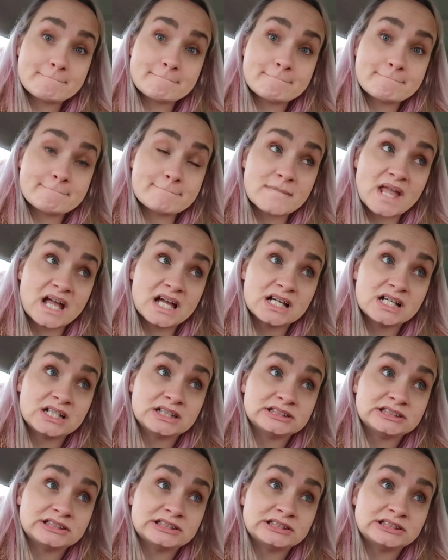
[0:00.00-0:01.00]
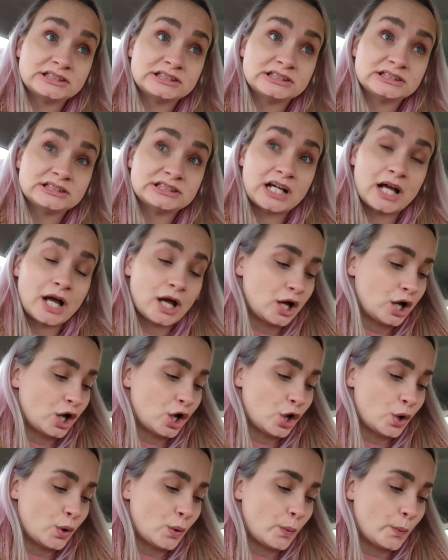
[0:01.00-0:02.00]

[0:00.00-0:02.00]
No one is speaking in this clip.